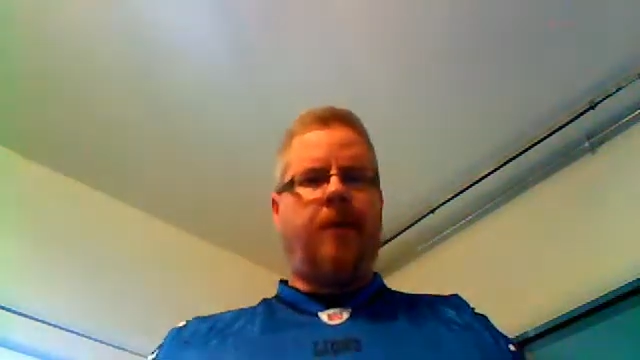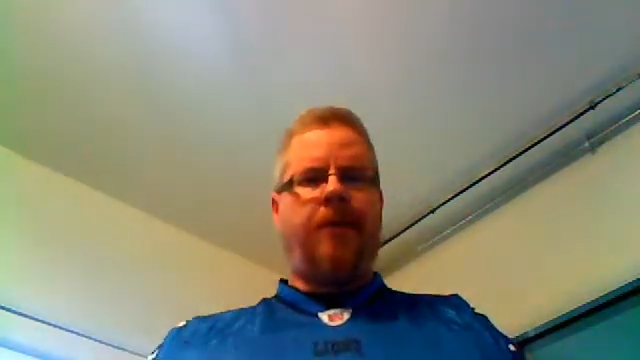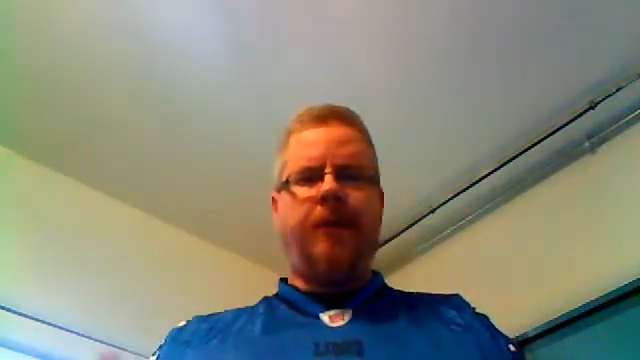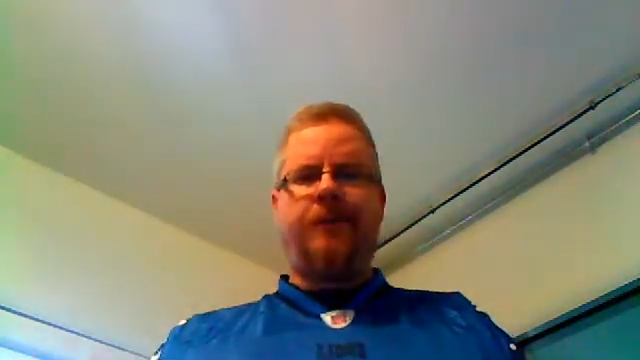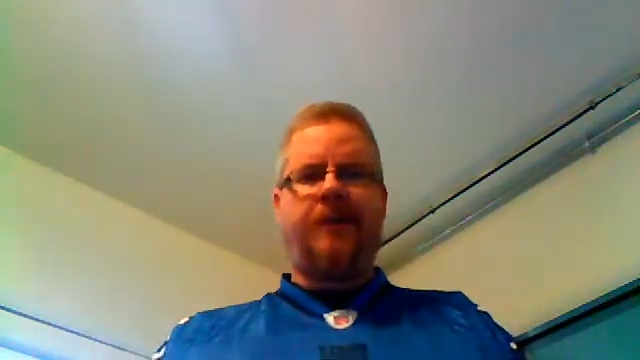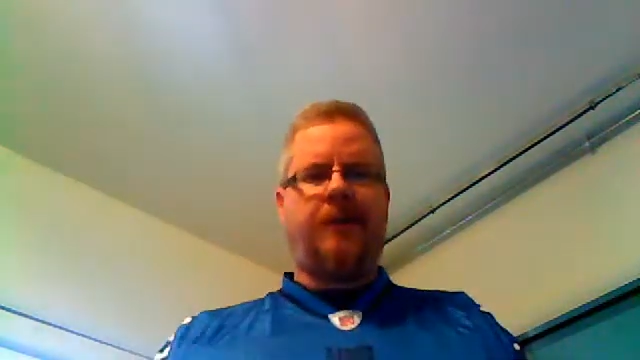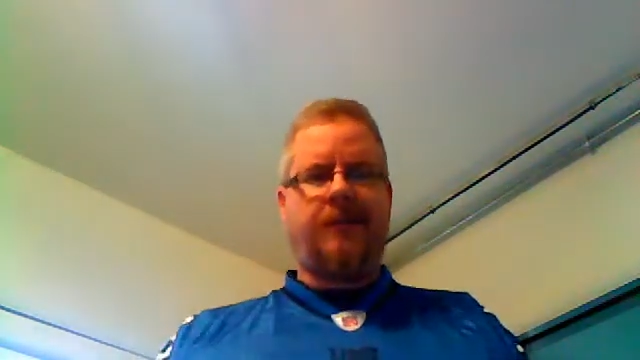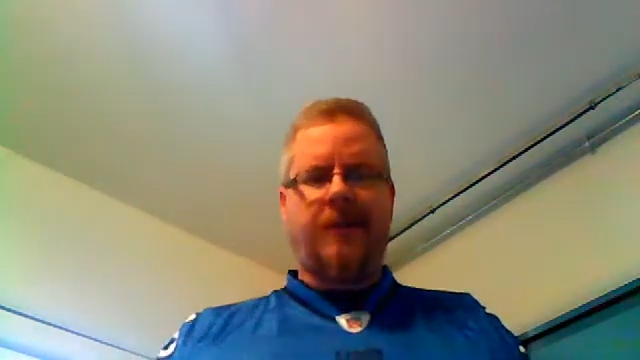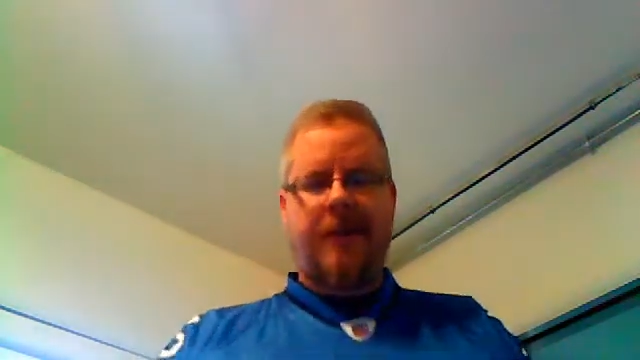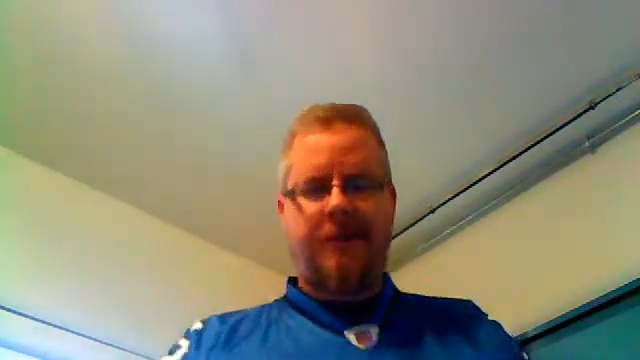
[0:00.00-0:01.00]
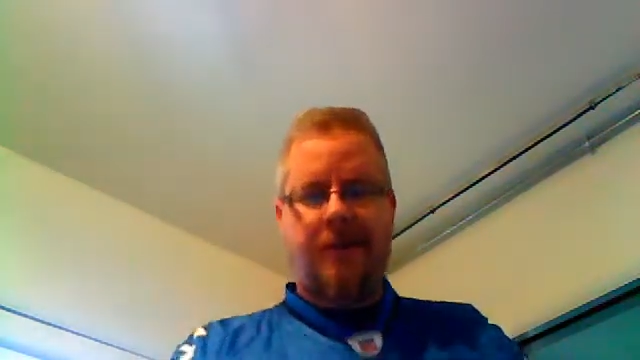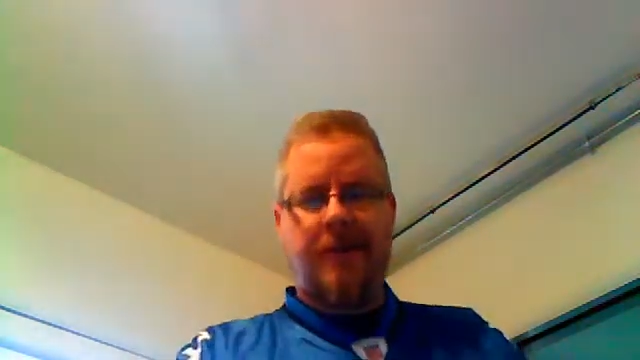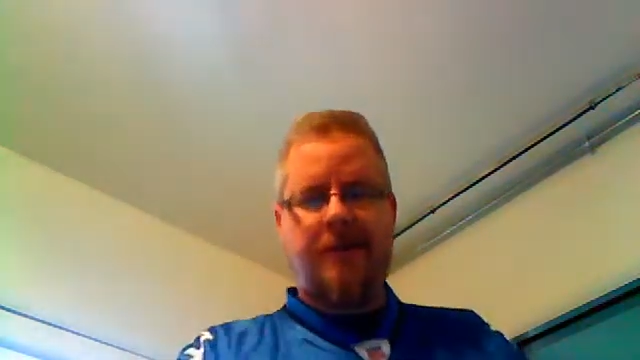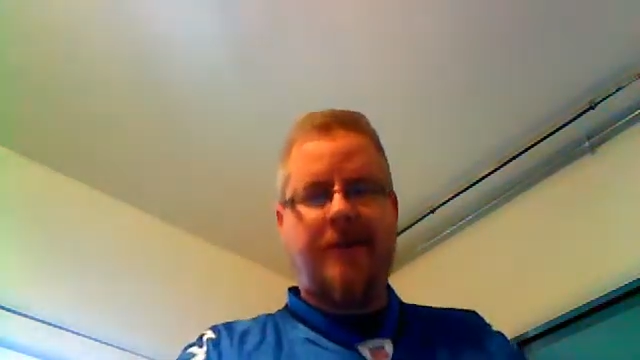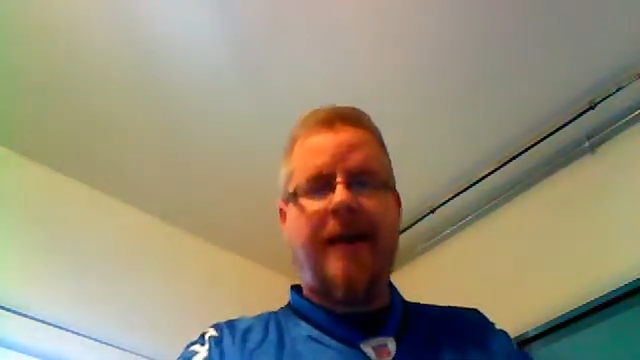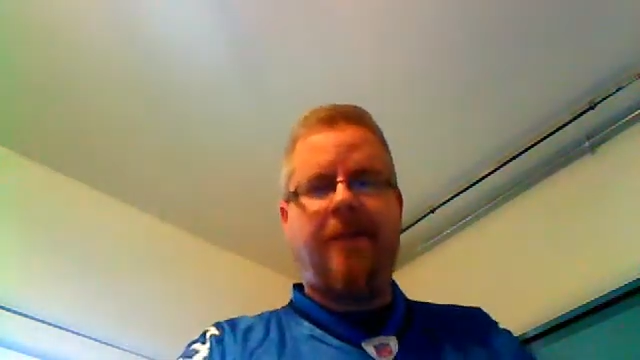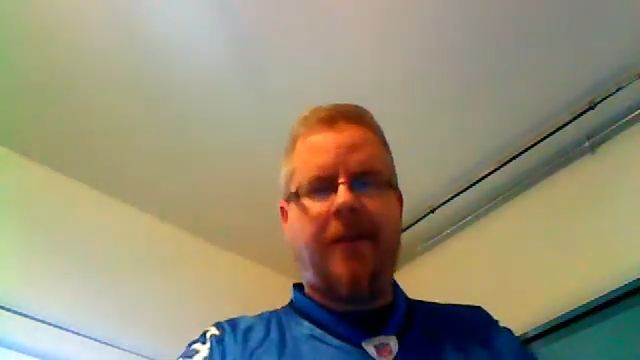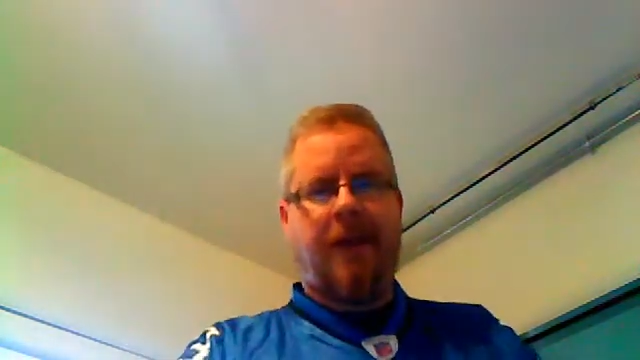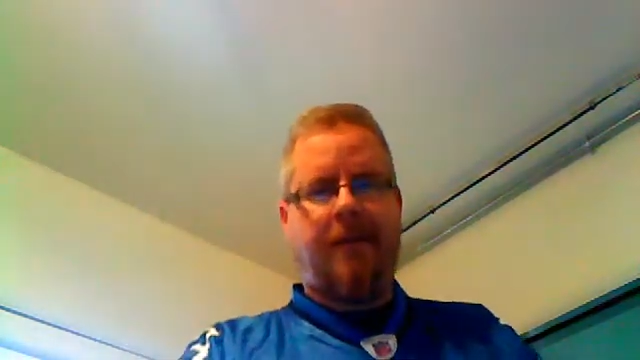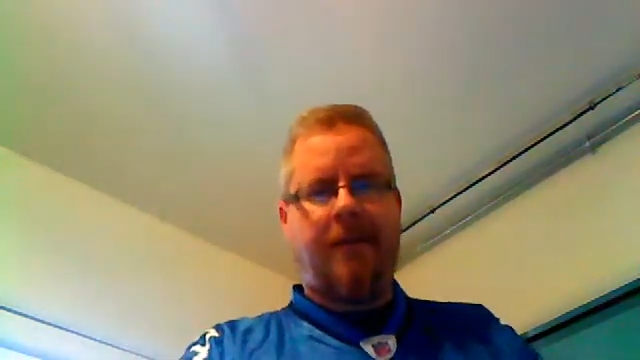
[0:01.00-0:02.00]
their success is evident.